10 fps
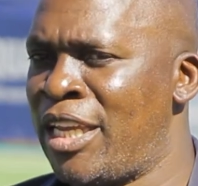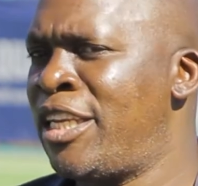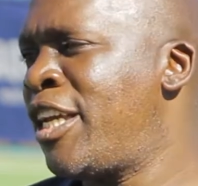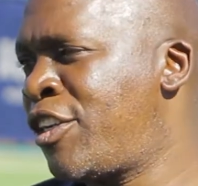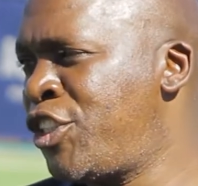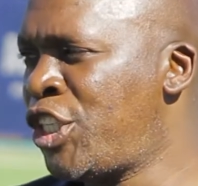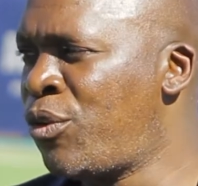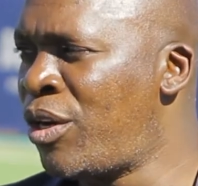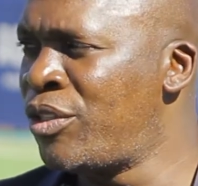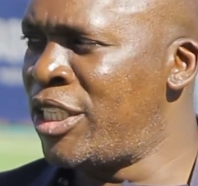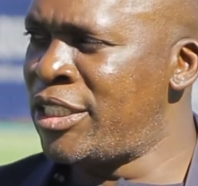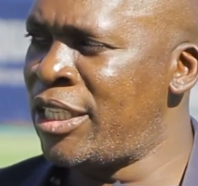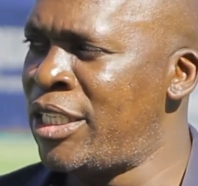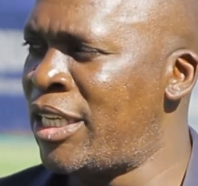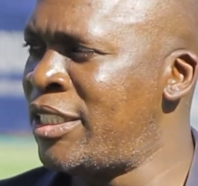the Christian world, they
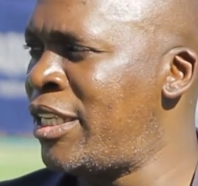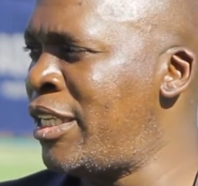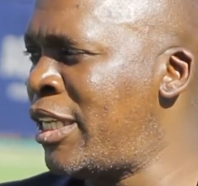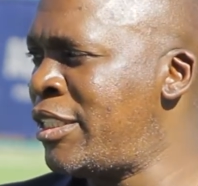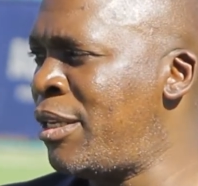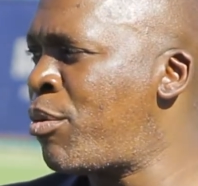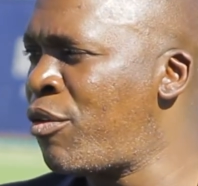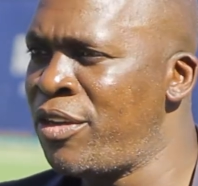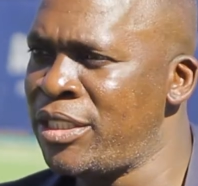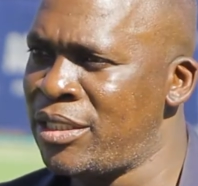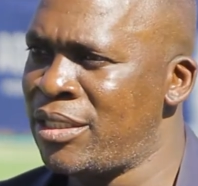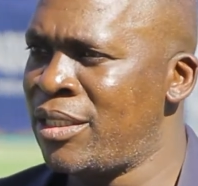say he has a prophet.